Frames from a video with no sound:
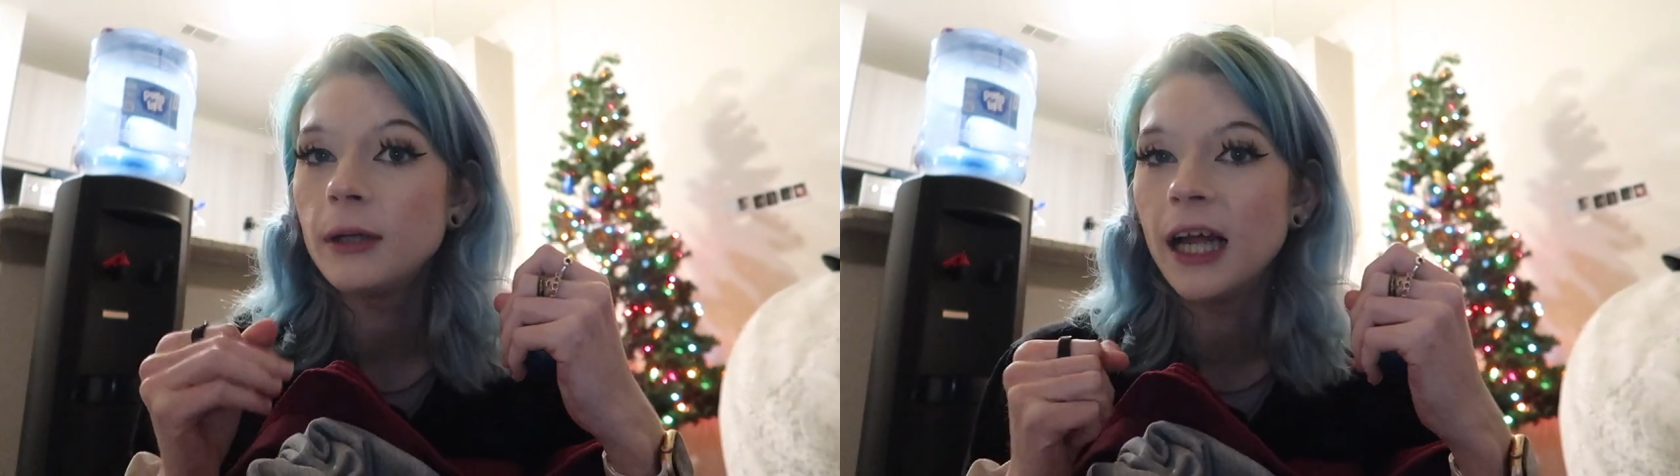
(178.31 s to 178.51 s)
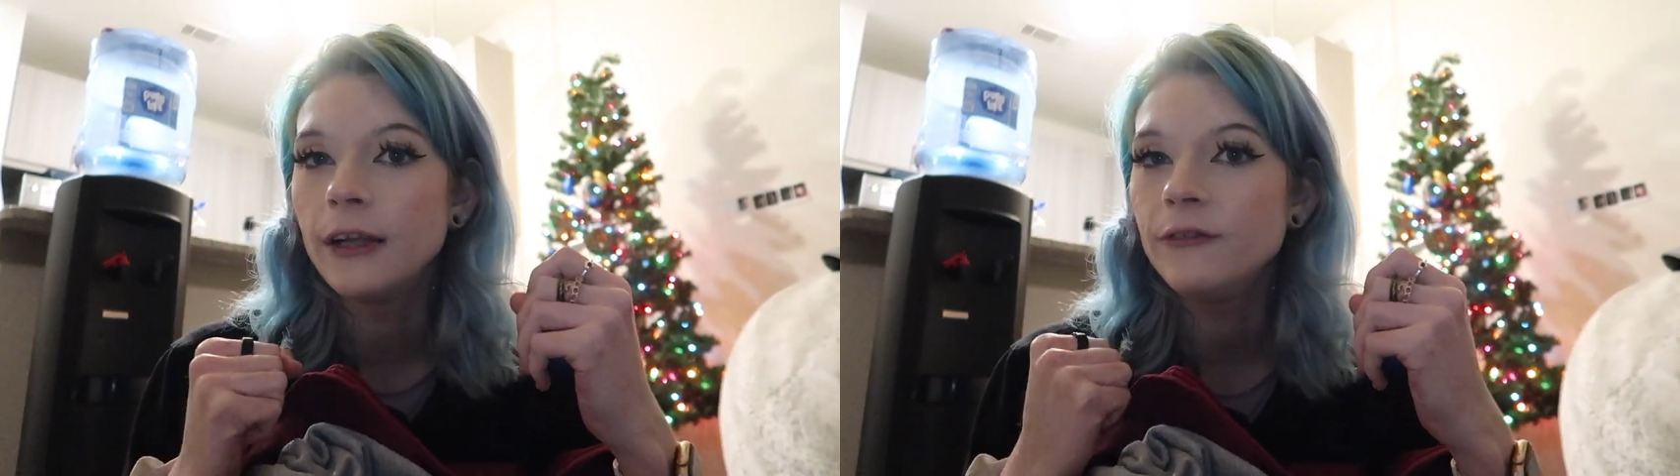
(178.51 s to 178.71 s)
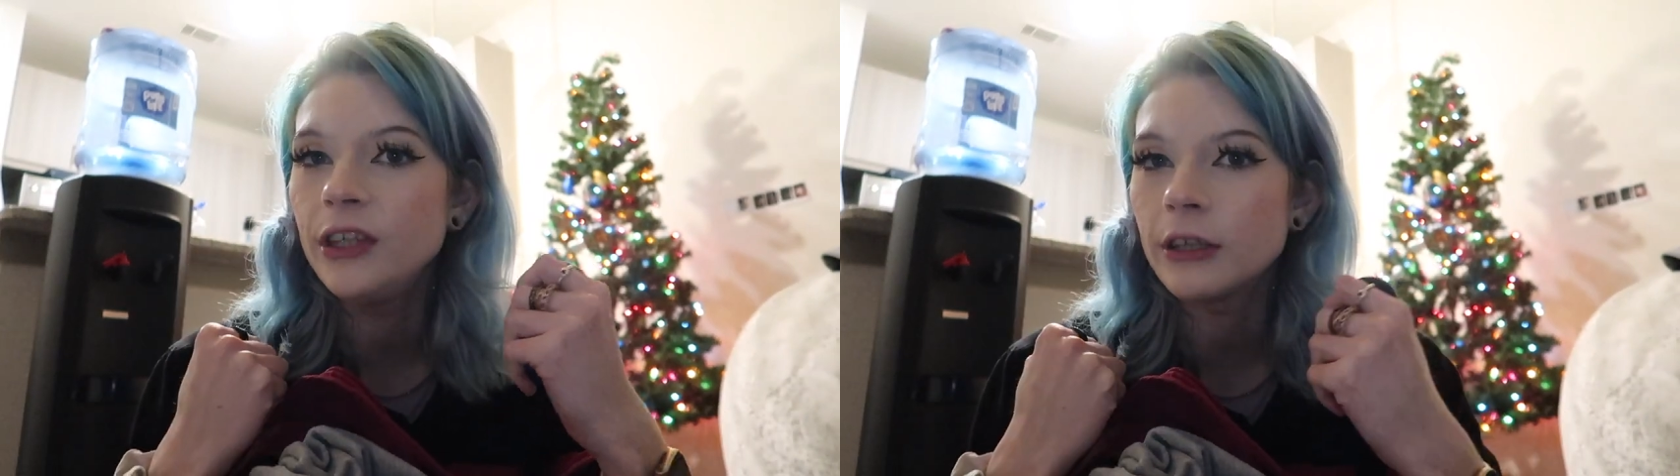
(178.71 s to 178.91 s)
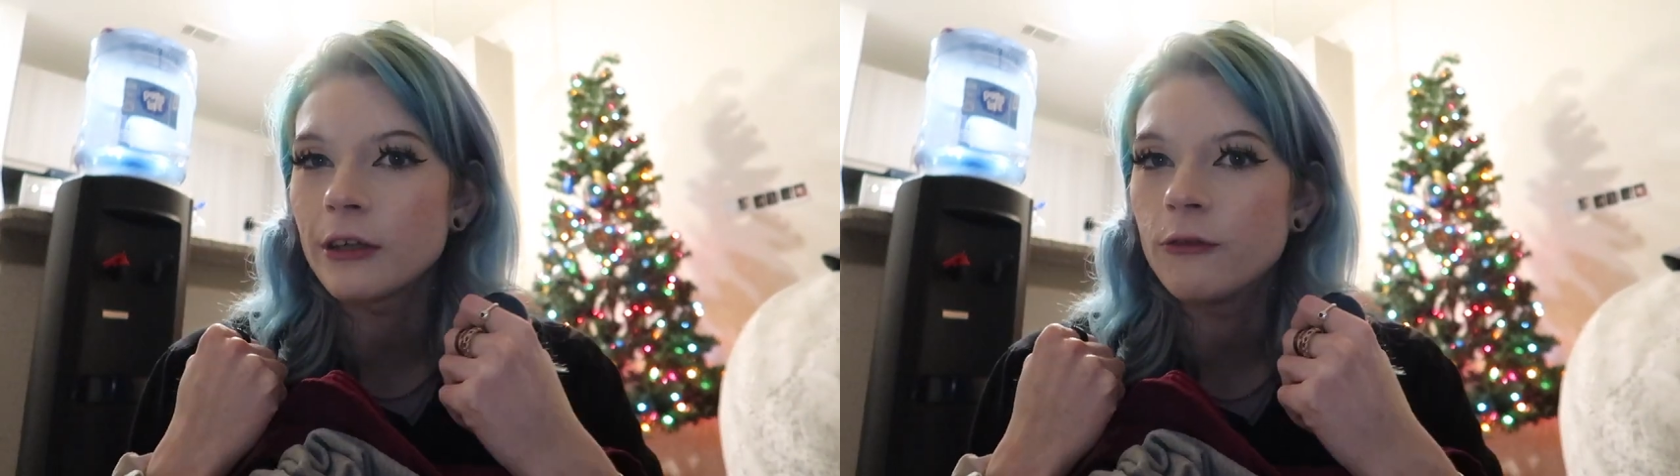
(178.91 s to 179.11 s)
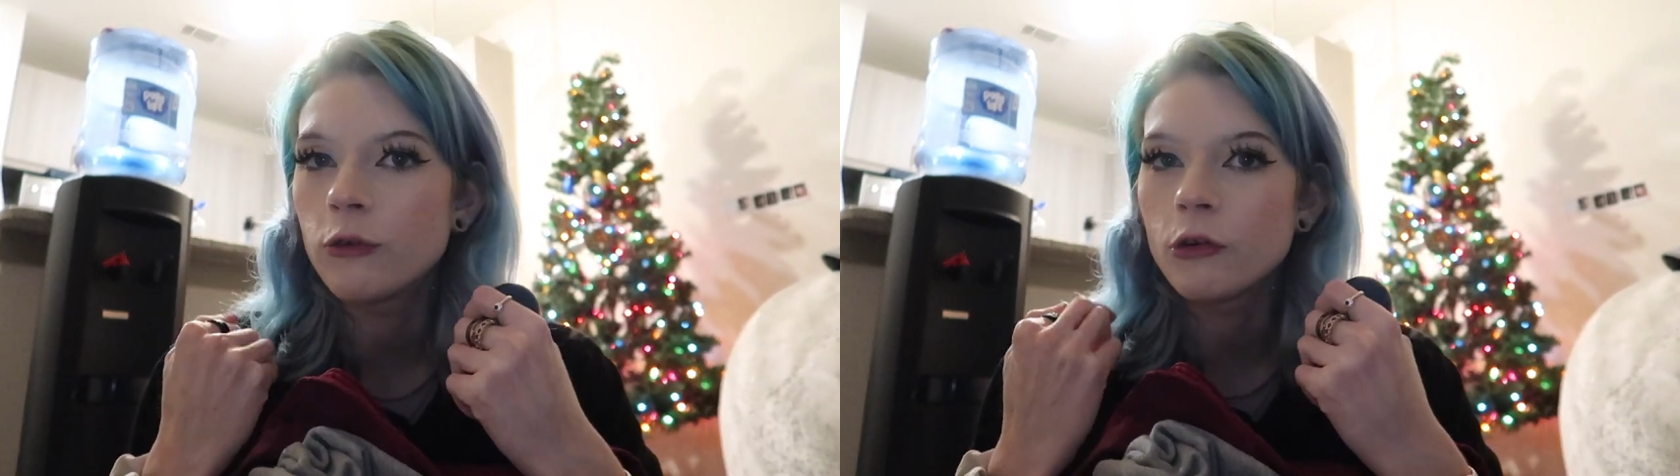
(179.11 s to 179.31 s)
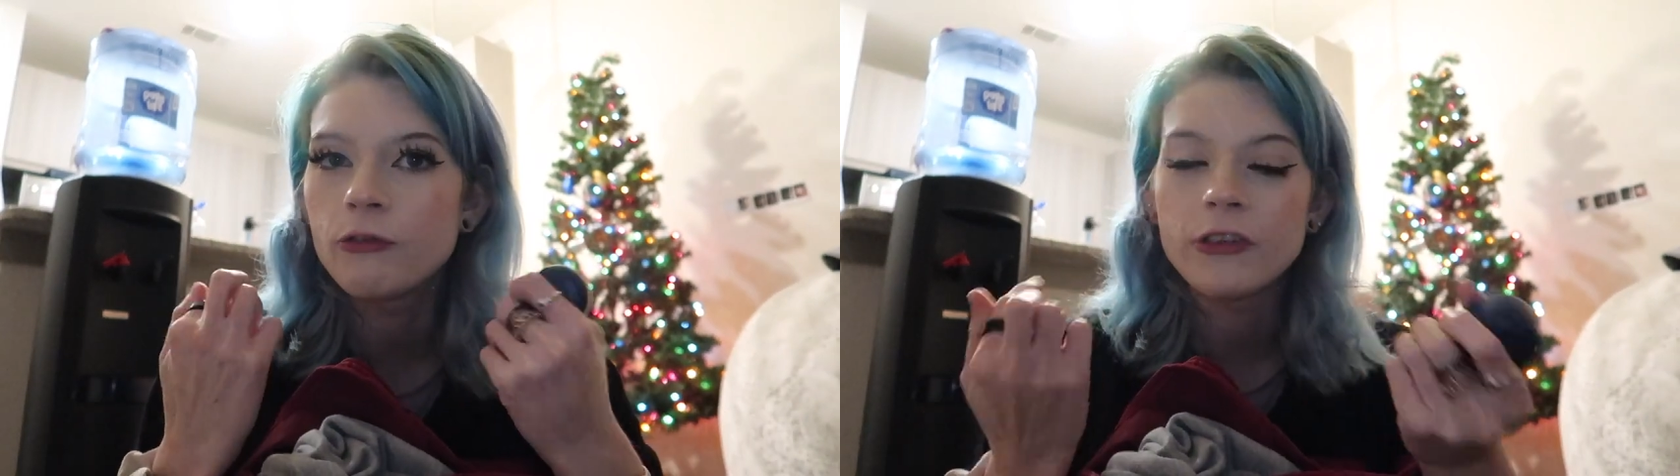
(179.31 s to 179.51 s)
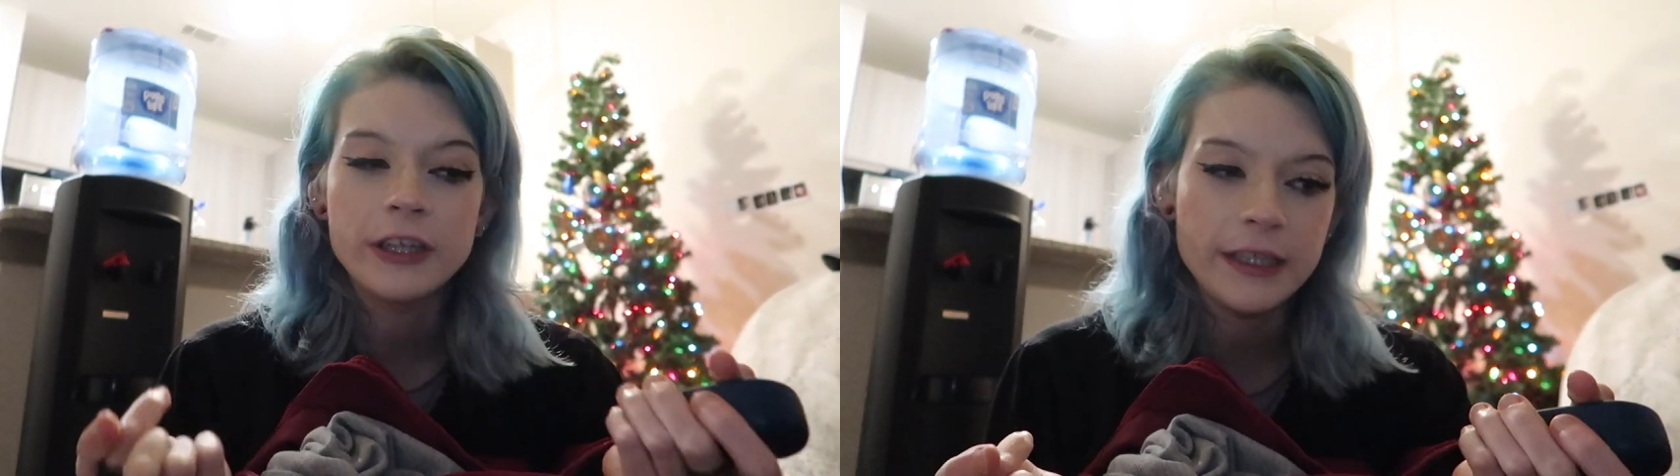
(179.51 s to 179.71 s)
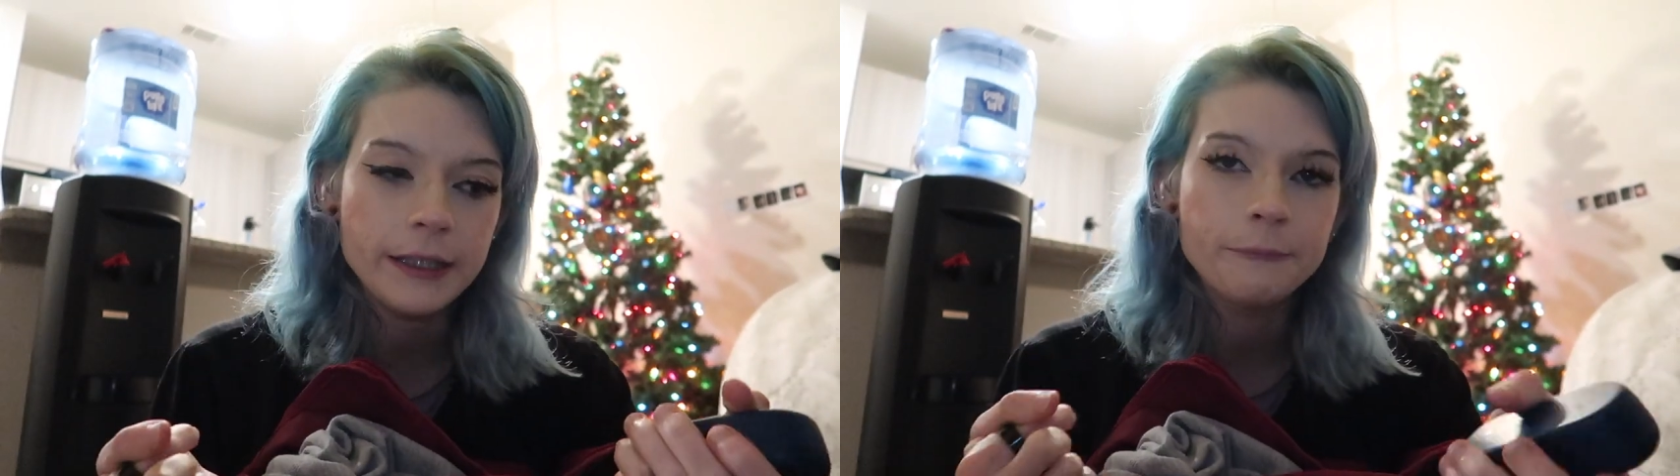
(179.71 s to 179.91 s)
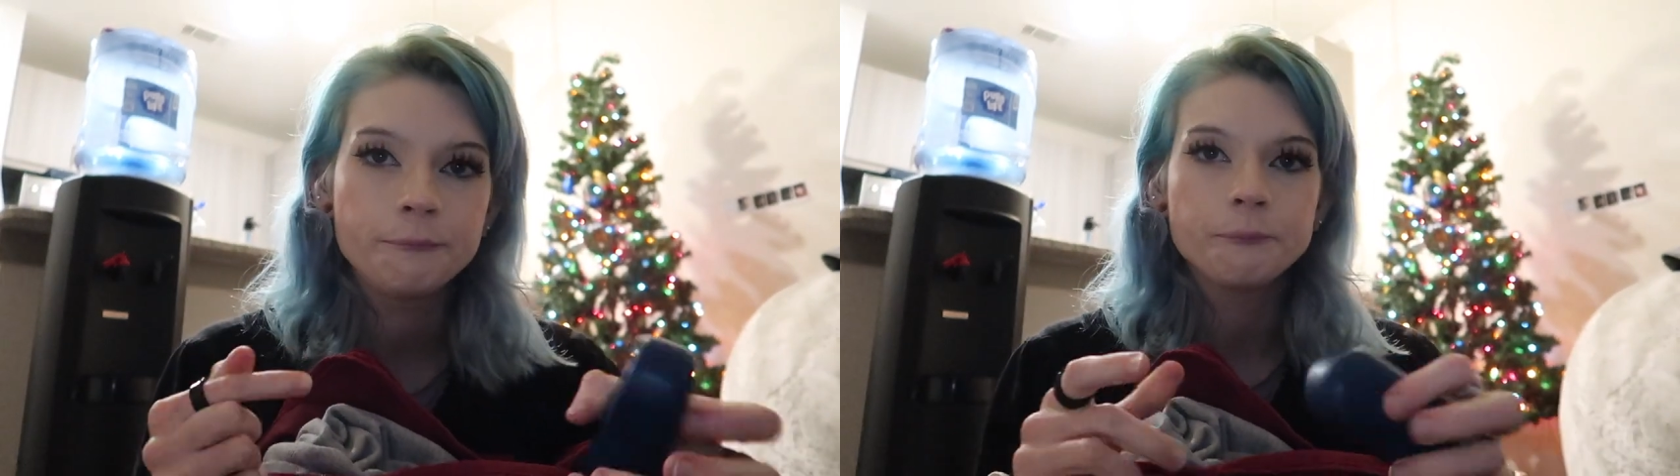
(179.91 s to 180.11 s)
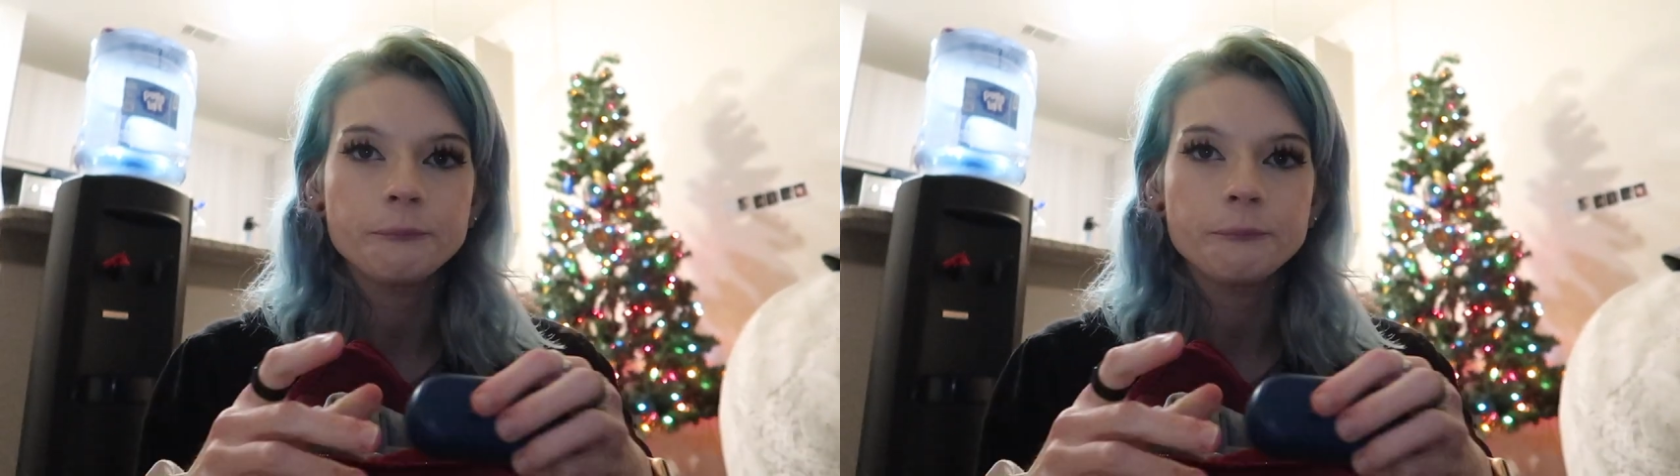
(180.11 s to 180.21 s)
I'm kind of gearing for the day.